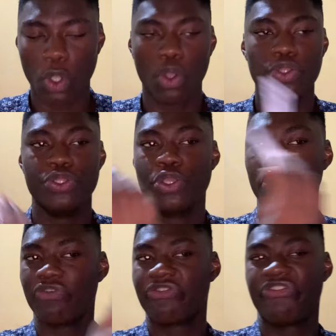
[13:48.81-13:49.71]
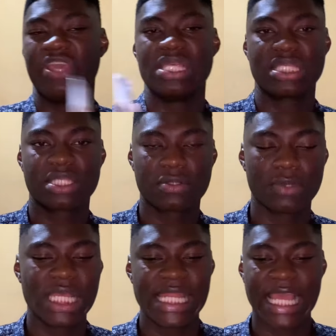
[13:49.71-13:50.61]
on your face.
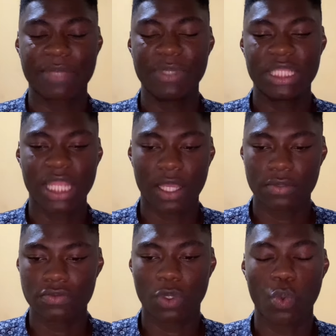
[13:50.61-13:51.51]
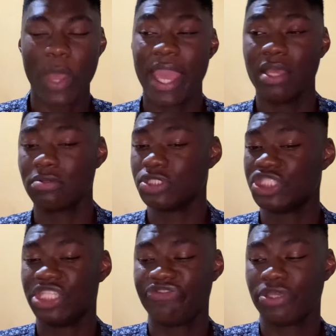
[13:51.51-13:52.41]
Like me now, where
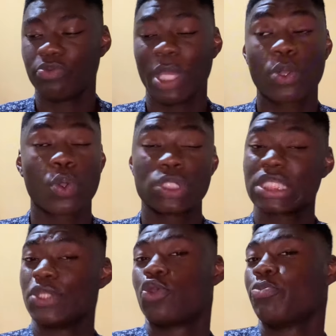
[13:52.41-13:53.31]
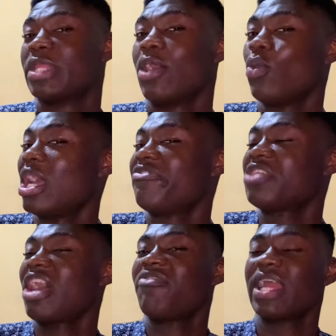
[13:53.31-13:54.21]
Coco Skin told me that, oh, I
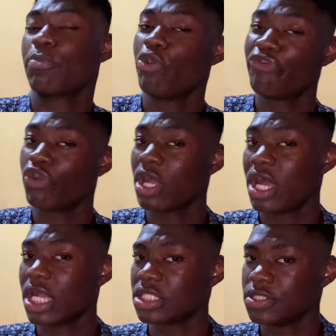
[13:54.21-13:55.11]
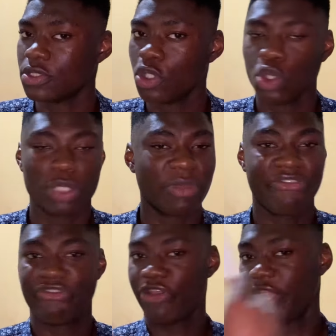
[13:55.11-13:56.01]
even have like more fungal acne in my
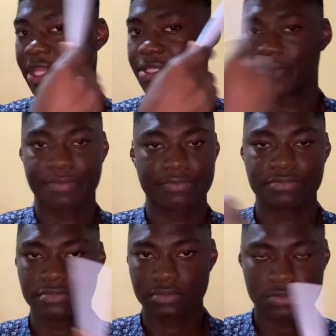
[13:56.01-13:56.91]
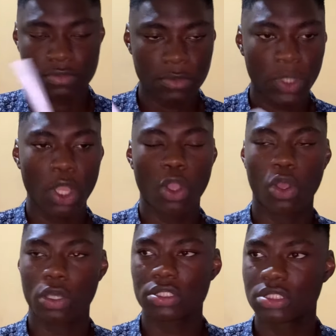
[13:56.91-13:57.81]
forehead.
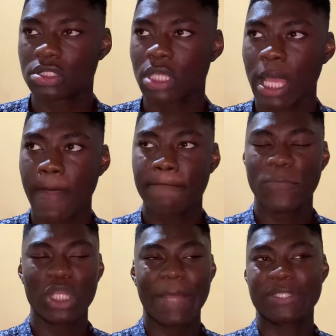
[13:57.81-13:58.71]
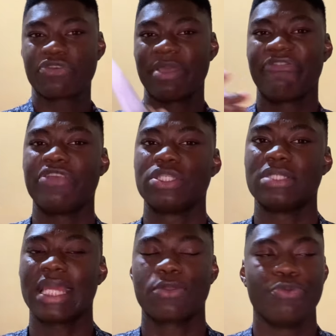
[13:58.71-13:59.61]
Because other parts of my
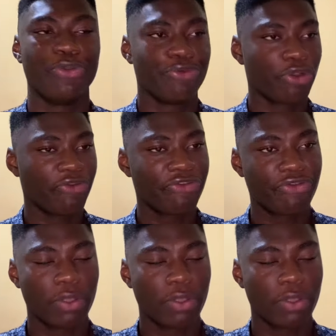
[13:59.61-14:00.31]
face like will be rough,